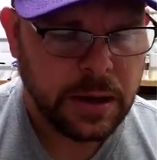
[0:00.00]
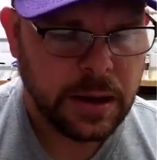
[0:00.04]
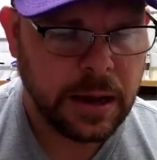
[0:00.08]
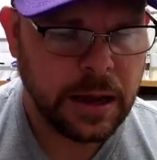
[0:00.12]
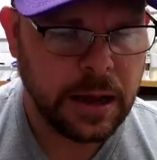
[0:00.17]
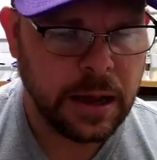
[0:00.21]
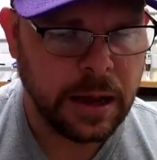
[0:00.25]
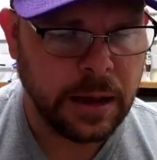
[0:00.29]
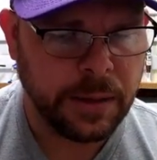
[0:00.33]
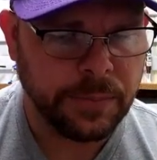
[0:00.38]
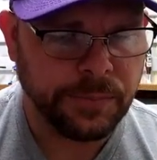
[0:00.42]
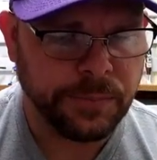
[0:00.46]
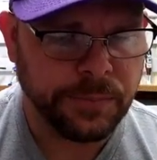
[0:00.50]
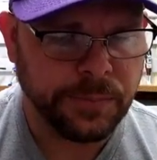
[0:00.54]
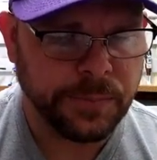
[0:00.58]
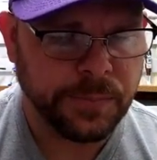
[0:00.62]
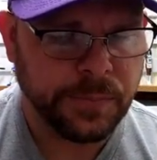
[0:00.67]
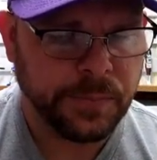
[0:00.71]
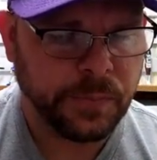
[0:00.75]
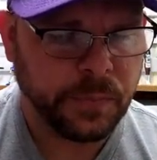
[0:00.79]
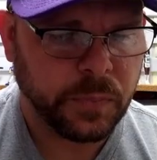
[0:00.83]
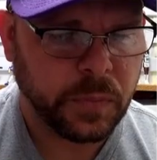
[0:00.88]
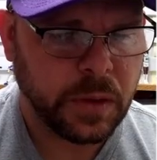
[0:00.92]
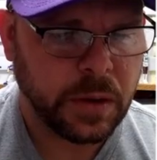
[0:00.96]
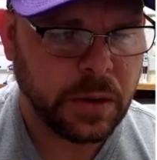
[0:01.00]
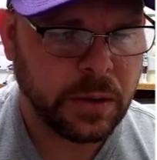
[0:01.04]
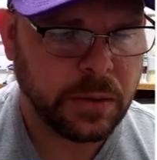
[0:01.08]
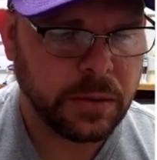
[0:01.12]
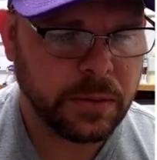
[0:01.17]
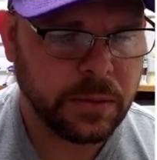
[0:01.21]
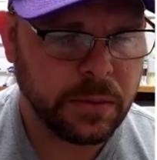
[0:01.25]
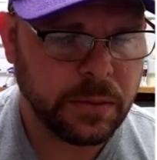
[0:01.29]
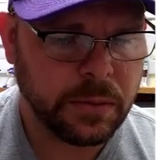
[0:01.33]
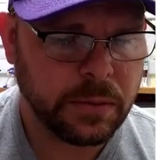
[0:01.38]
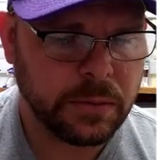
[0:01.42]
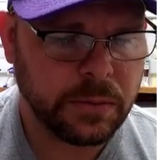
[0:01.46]
Um,
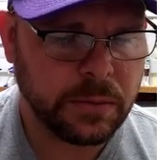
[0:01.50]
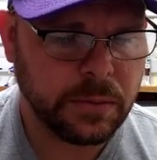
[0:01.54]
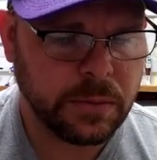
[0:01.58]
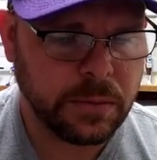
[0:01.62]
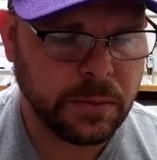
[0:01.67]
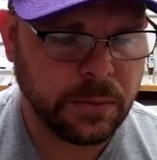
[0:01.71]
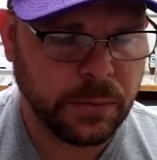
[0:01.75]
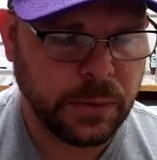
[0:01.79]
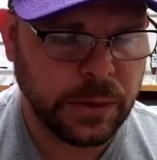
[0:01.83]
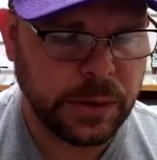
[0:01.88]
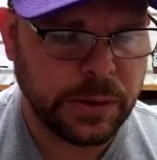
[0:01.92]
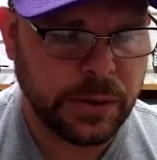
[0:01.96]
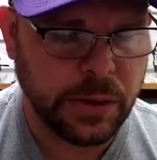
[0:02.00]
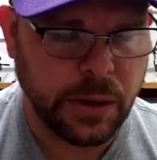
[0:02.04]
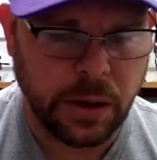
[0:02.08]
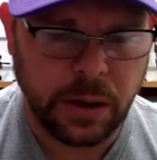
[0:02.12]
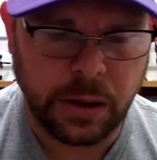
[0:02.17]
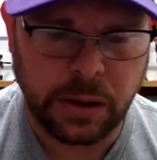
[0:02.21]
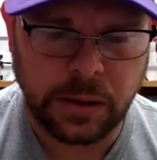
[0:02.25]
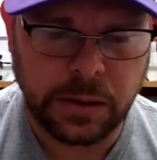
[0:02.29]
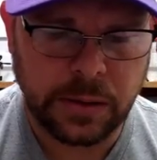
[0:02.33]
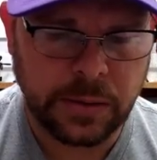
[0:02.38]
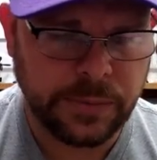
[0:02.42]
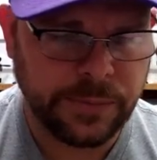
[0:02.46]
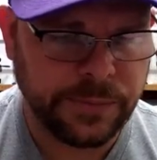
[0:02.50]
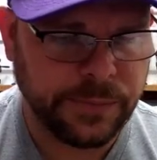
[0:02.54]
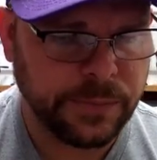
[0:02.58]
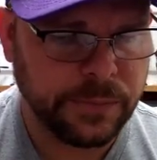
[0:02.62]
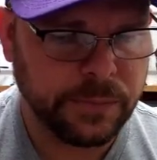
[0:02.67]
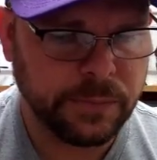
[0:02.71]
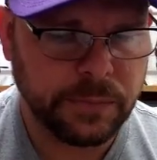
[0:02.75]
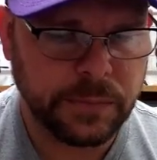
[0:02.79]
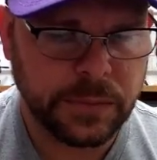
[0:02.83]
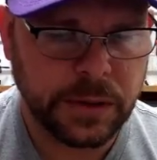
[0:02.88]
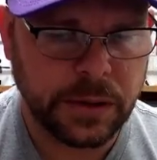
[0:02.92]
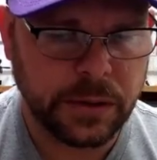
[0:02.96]
with all
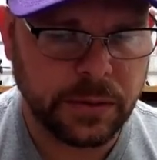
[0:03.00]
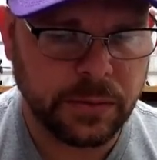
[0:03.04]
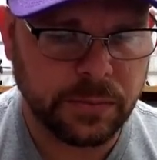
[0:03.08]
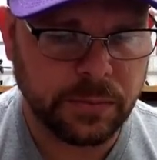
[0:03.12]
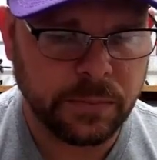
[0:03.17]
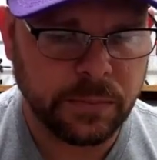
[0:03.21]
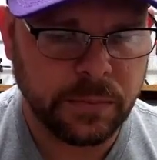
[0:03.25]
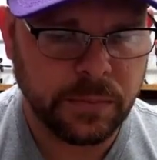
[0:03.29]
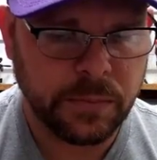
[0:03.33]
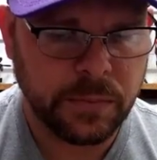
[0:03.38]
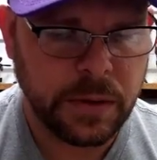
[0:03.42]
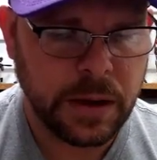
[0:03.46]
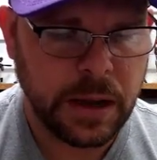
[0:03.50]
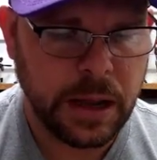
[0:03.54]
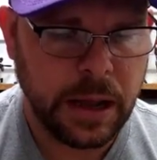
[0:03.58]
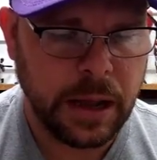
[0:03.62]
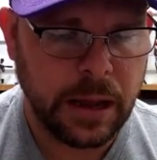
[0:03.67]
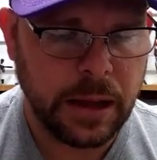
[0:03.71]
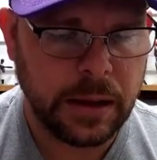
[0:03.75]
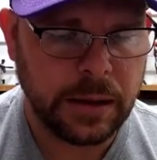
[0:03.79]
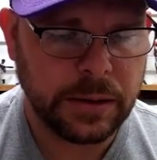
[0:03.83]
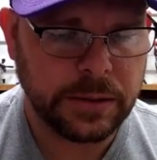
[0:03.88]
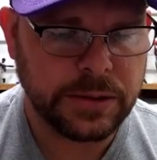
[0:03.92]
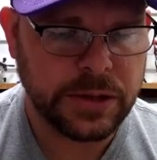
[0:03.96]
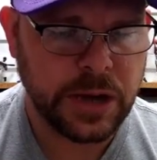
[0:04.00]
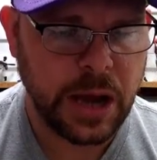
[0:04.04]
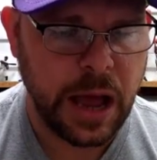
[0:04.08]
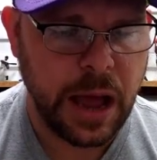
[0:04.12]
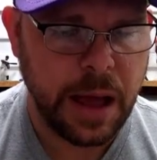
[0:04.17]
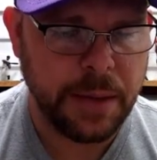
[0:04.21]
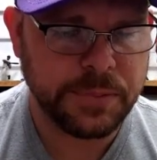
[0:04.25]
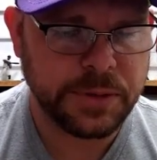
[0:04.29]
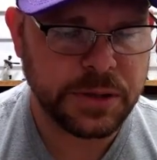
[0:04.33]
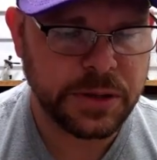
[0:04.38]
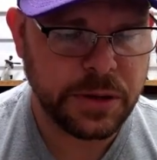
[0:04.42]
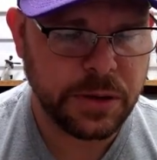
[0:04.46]
of you know uh,
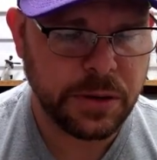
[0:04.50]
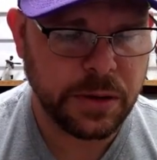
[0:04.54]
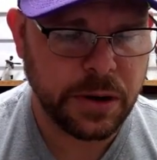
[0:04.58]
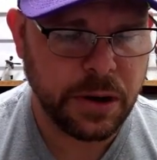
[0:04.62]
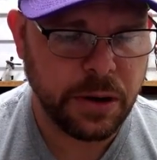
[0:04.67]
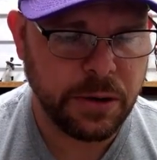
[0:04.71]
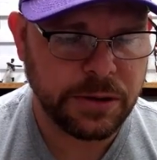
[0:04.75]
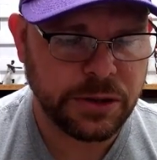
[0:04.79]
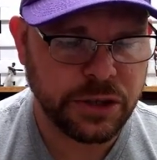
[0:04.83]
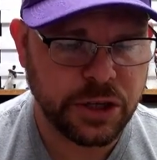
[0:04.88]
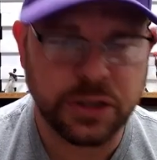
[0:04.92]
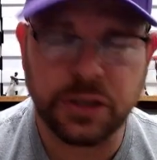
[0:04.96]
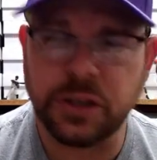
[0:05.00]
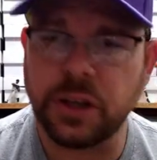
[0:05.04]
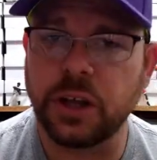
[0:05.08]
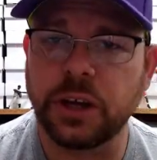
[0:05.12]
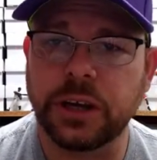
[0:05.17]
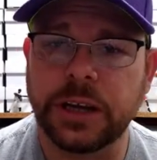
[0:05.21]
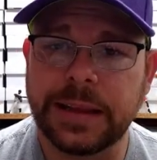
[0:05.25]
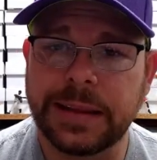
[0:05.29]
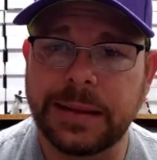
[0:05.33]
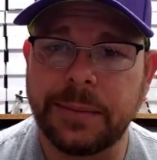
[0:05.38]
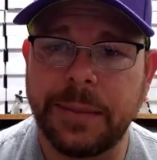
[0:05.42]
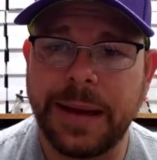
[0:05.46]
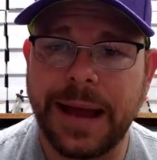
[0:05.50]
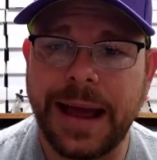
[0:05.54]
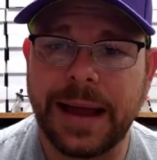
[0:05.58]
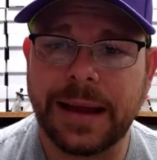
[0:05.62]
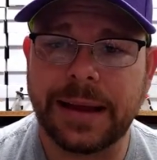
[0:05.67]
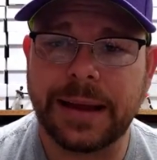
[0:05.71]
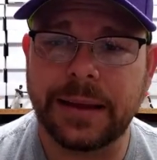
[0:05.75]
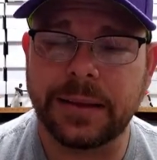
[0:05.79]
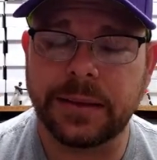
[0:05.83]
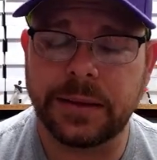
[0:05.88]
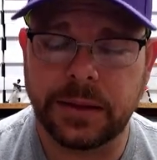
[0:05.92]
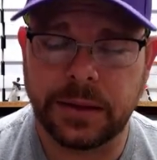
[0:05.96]
Topps, you can always just look in the
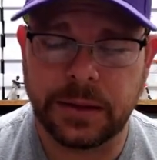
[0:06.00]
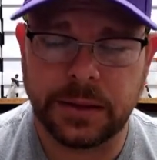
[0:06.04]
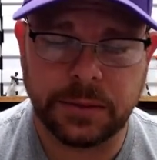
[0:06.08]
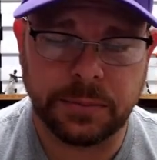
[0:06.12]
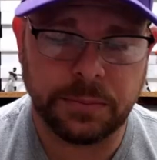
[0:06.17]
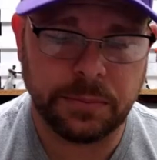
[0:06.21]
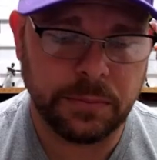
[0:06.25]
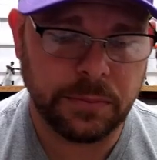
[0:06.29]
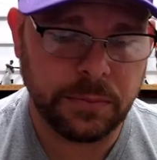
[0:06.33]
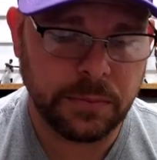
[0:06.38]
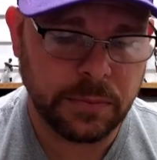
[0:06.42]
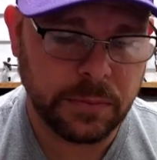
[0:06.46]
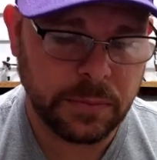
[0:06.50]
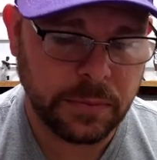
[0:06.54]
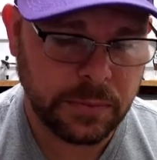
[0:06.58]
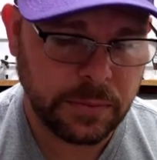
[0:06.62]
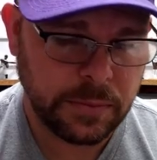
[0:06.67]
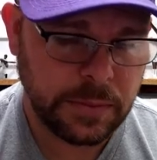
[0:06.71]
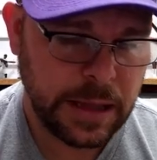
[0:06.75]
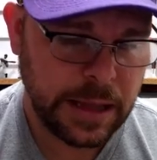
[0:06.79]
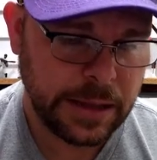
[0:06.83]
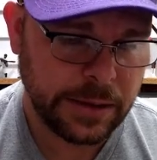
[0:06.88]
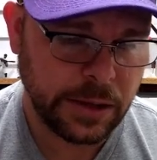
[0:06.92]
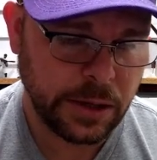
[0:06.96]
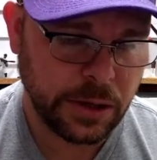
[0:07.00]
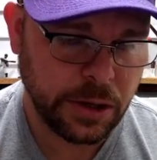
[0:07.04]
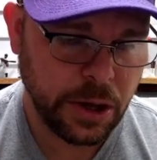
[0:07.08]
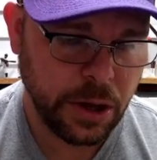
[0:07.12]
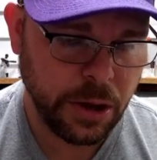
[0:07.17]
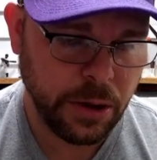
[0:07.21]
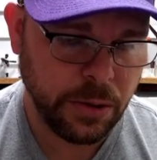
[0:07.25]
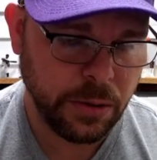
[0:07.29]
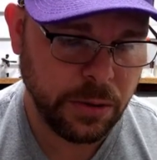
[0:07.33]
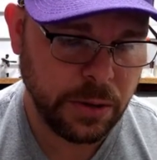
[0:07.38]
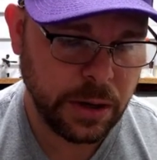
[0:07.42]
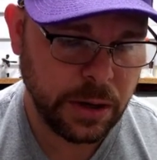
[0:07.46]
back at the at the
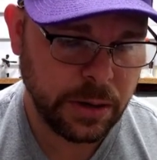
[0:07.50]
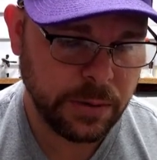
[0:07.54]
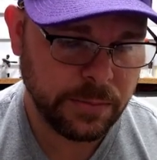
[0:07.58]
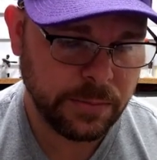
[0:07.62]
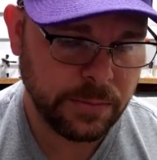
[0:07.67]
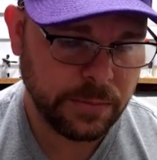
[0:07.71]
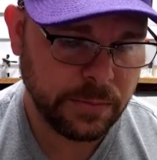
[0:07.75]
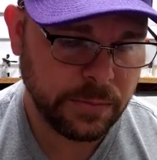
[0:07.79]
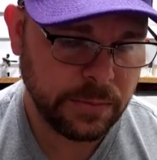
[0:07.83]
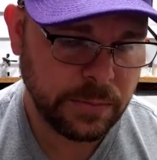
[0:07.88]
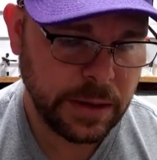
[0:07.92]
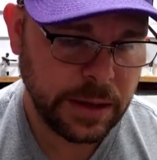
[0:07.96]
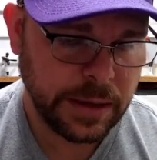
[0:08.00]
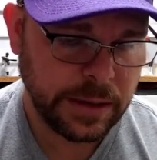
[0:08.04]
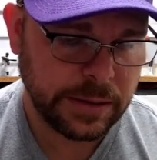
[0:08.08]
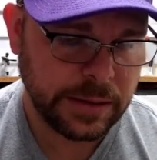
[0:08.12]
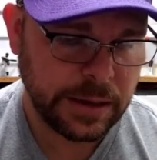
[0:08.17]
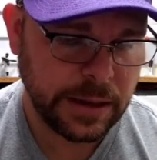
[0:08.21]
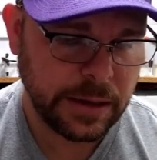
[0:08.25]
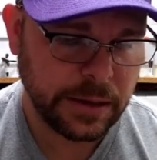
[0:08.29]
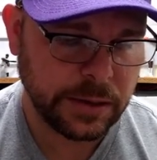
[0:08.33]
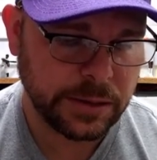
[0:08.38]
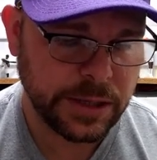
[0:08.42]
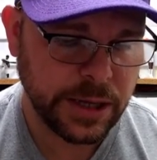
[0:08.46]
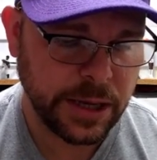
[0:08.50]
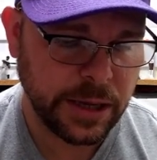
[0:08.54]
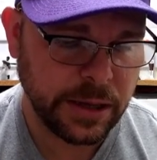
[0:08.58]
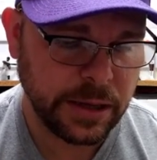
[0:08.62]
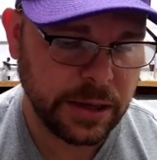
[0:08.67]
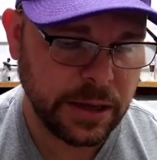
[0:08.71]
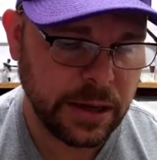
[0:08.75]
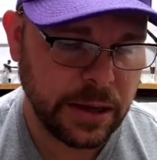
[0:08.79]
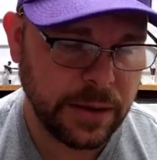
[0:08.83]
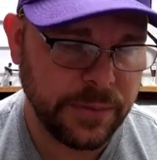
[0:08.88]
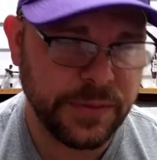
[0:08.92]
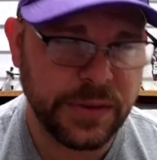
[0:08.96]
code, and they'll
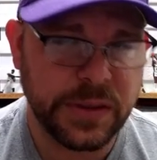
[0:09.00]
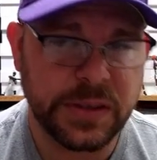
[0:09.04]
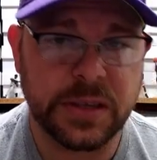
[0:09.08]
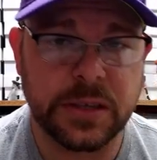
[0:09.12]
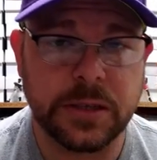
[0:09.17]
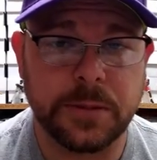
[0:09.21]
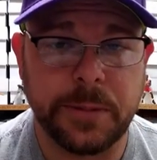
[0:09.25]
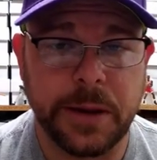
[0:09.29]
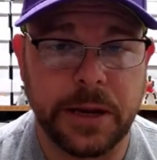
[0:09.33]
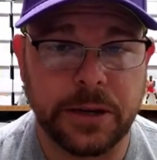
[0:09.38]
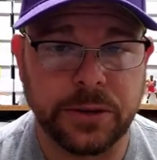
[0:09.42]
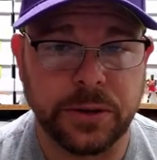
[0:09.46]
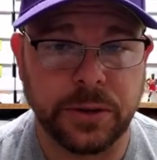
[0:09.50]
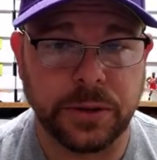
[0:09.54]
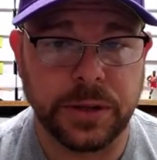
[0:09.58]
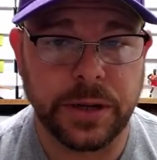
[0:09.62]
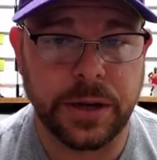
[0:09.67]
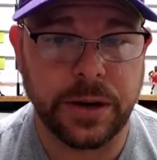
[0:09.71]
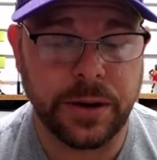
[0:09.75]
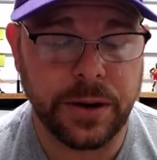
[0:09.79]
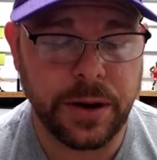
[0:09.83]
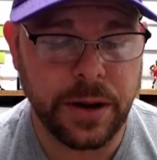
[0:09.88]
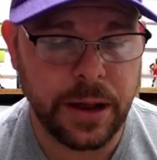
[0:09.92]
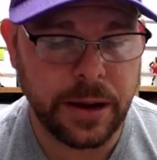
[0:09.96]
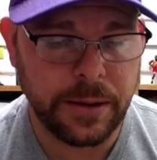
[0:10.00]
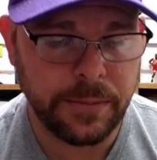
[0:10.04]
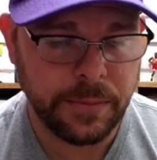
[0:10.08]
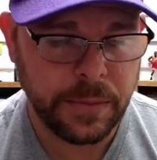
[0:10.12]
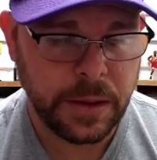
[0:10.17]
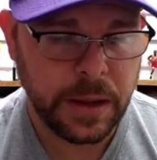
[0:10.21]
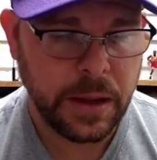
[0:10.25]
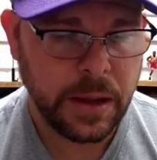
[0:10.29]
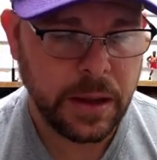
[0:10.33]
tell you if it's a specialty or not.